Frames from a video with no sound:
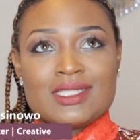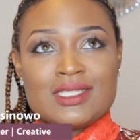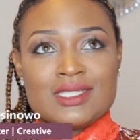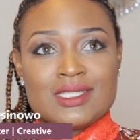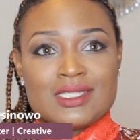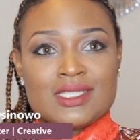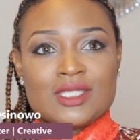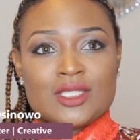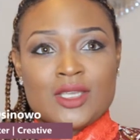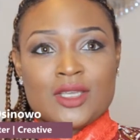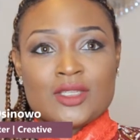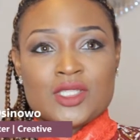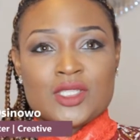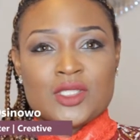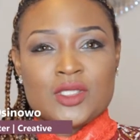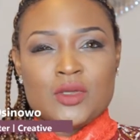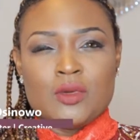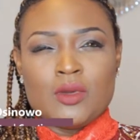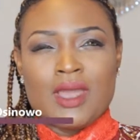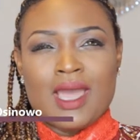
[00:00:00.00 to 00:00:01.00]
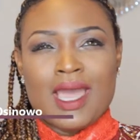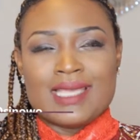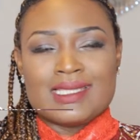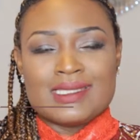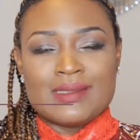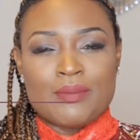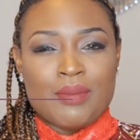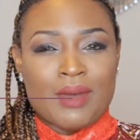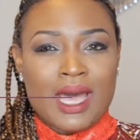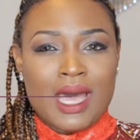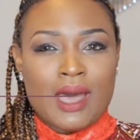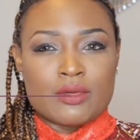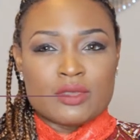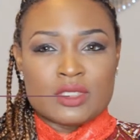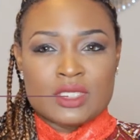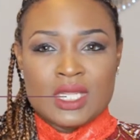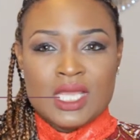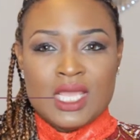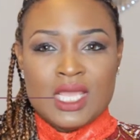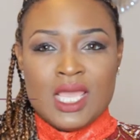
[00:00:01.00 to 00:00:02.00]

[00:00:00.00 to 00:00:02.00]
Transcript: to just talk to you guys about